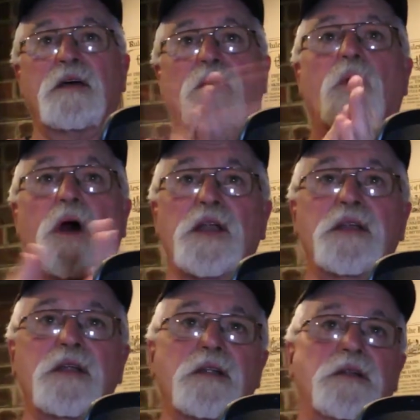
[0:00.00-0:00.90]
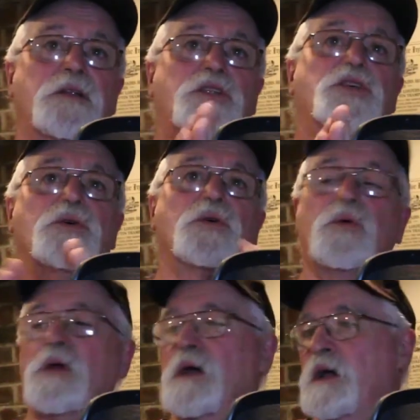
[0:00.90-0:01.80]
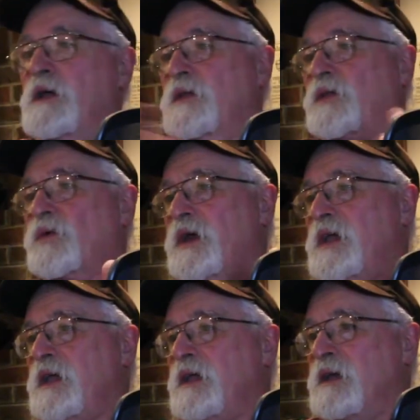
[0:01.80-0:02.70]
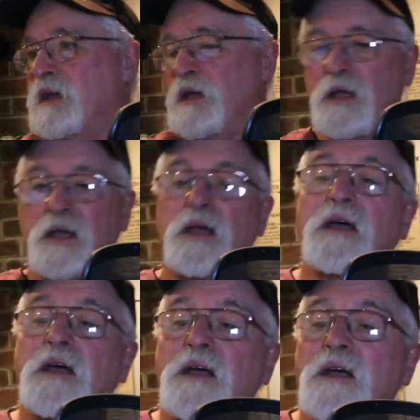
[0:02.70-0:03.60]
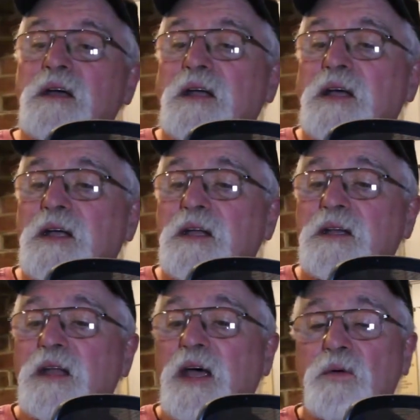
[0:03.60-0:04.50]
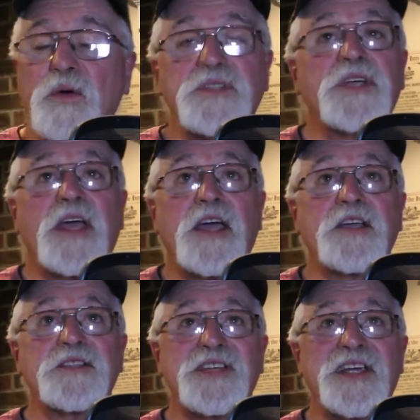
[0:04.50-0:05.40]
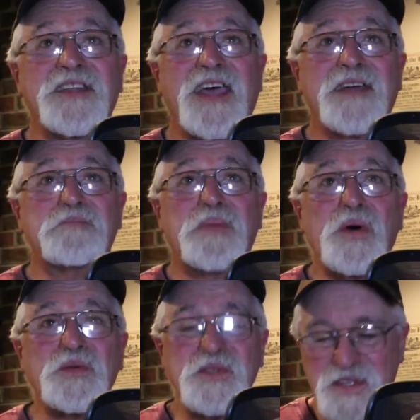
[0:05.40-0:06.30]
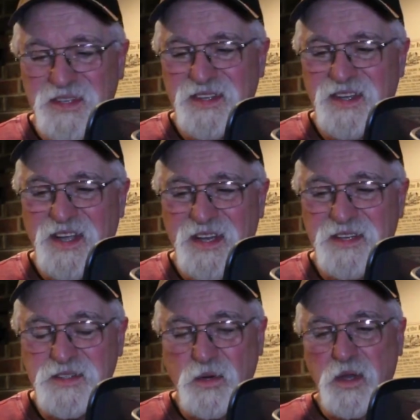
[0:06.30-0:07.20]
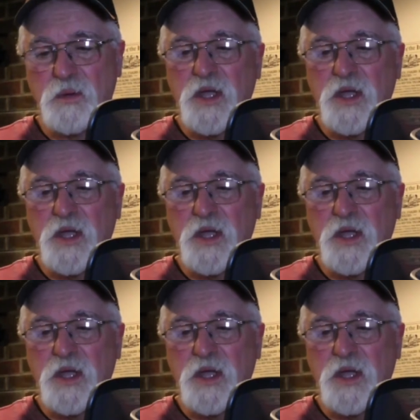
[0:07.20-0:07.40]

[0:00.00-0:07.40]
1, 2, 3, and I would say I could sync that in post. And so here we